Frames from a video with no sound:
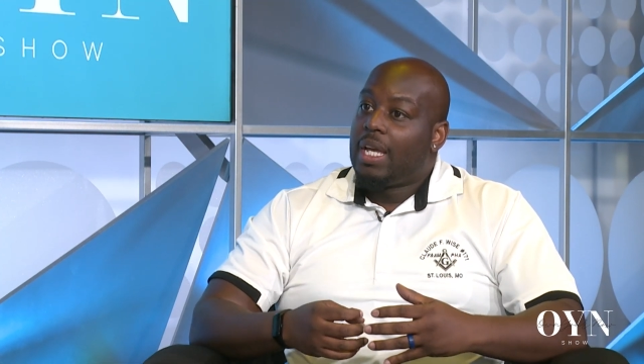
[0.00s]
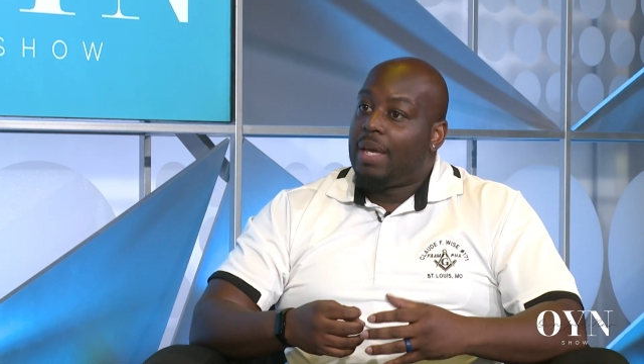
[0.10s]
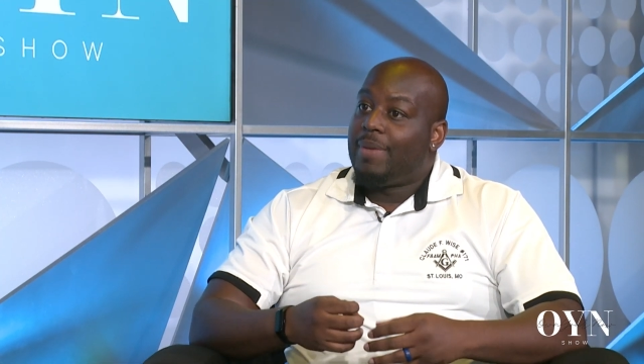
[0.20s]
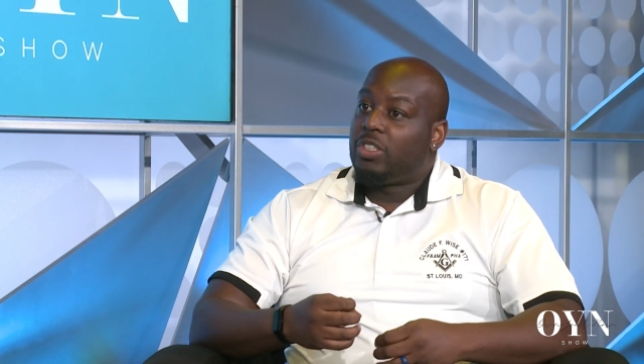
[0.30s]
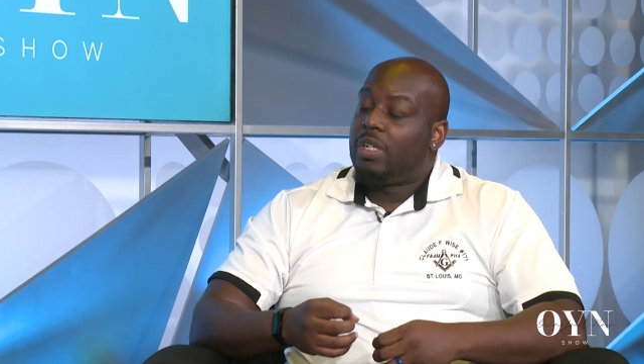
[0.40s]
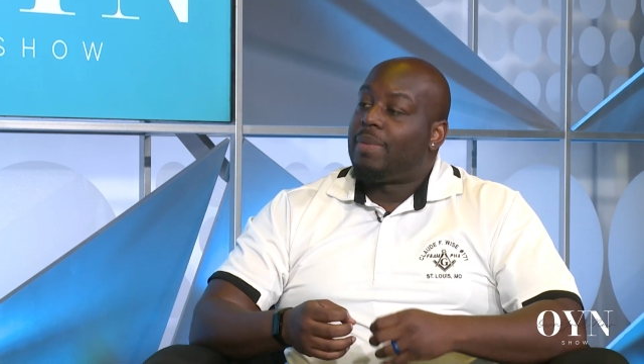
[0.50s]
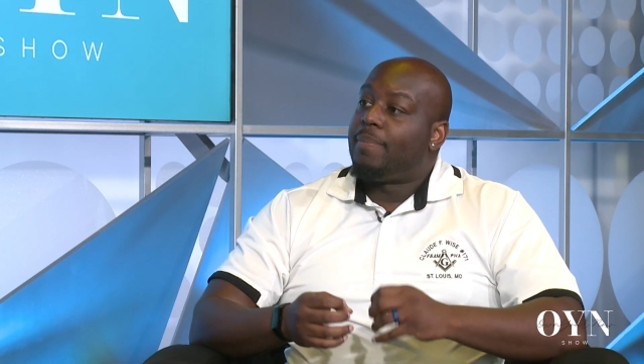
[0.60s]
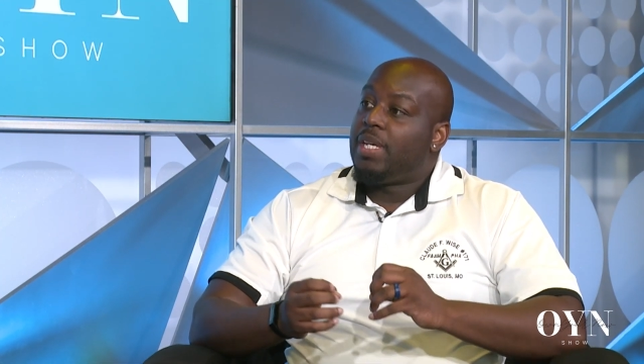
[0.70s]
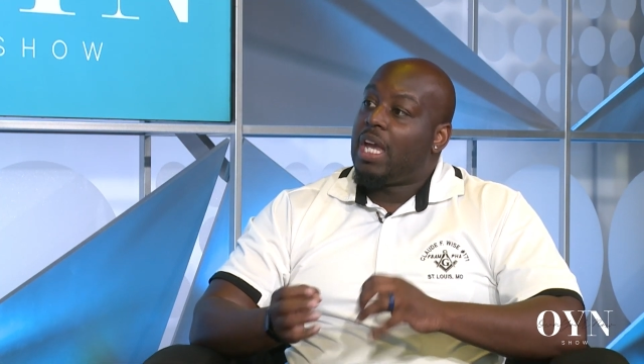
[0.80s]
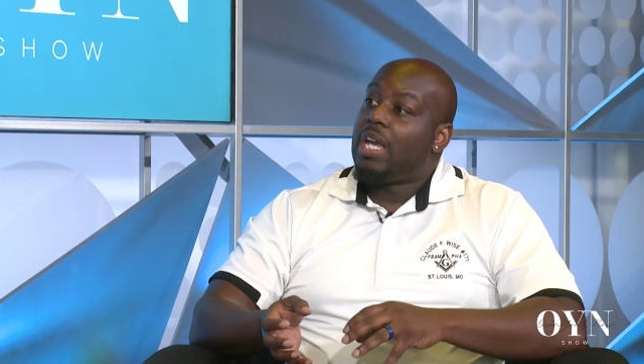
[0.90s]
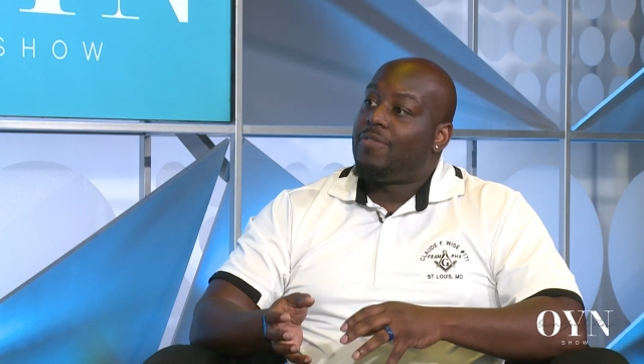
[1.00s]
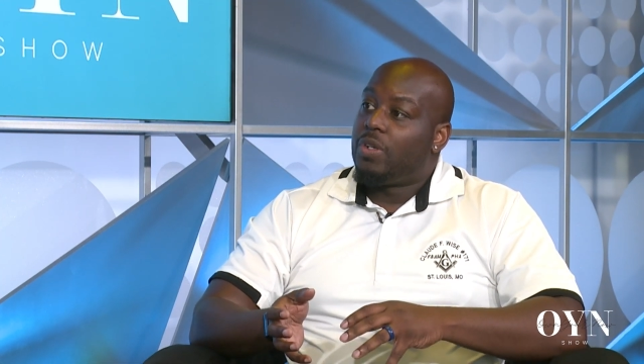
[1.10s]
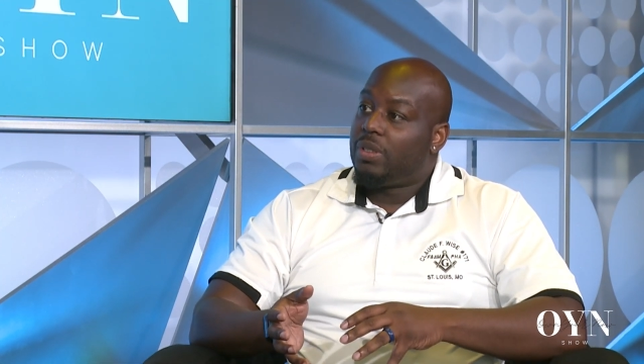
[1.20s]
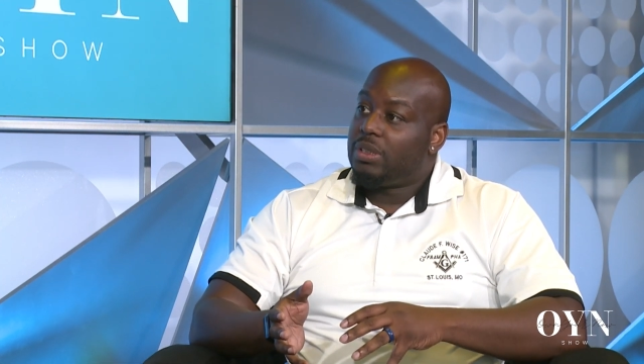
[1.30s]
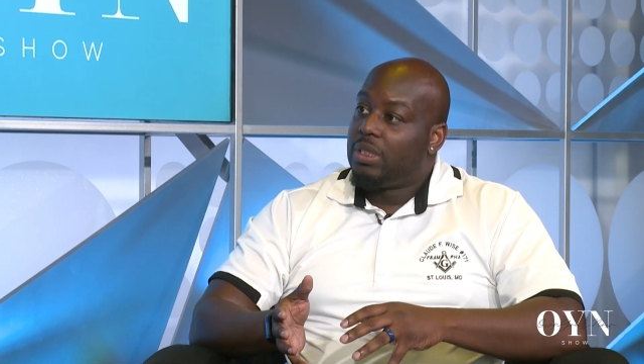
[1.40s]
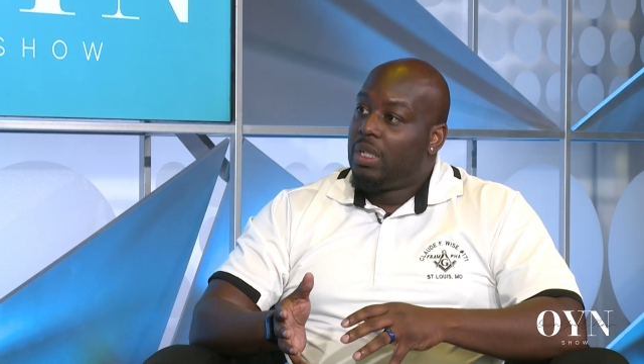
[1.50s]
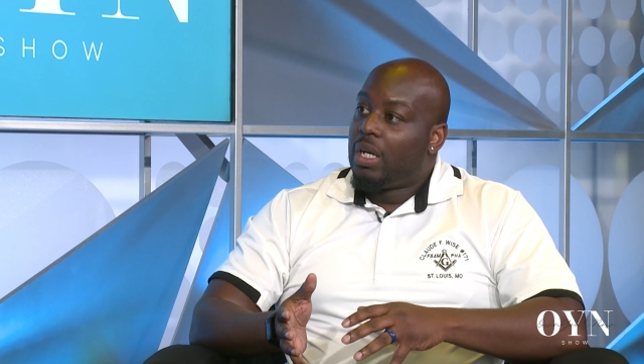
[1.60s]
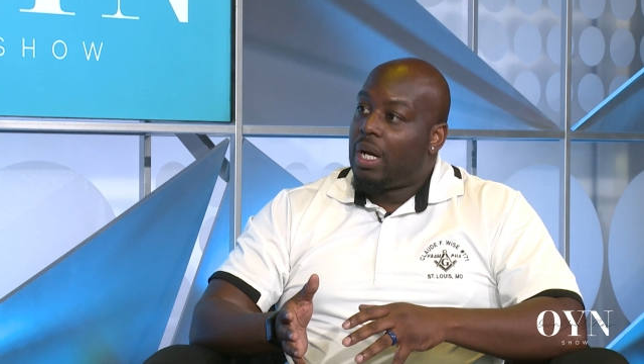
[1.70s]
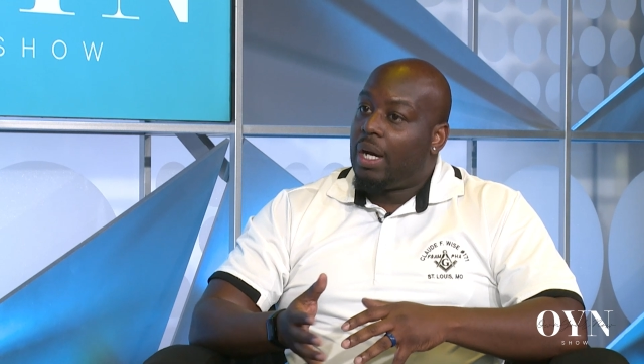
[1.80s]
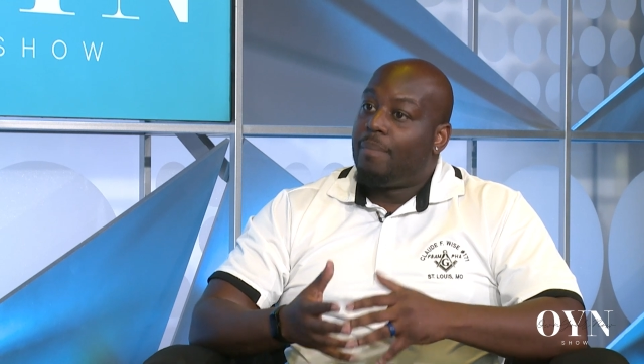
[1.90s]
and make sure that my behaviors
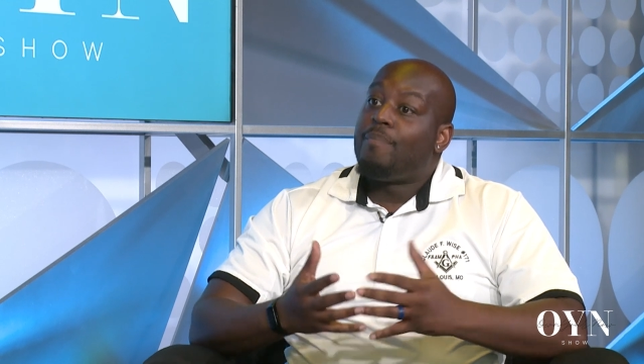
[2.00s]
uh,